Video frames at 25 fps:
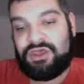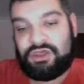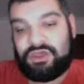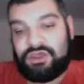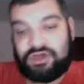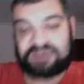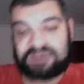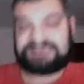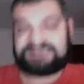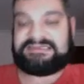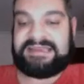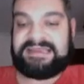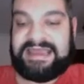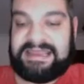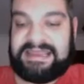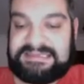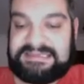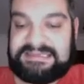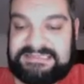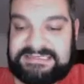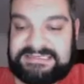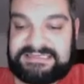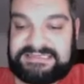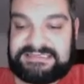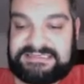cost
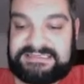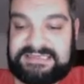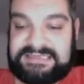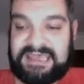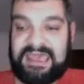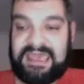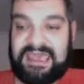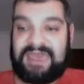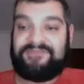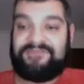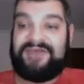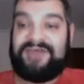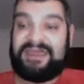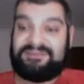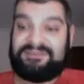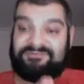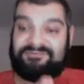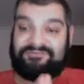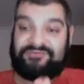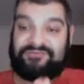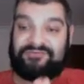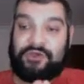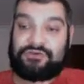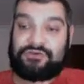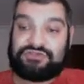analyses, and
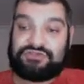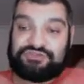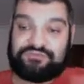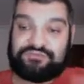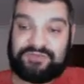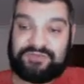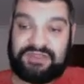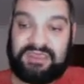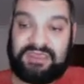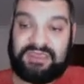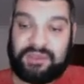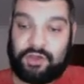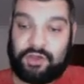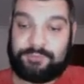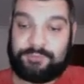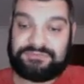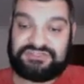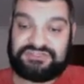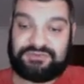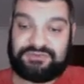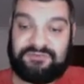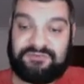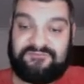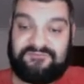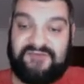those really help
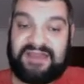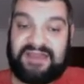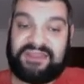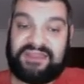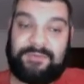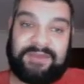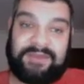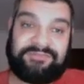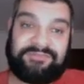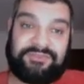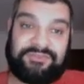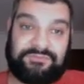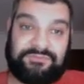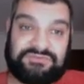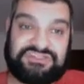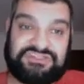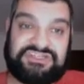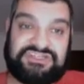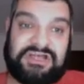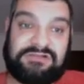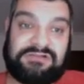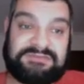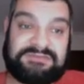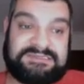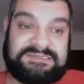to evaluate the
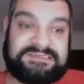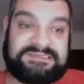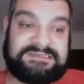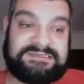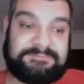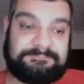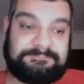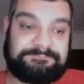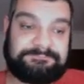results.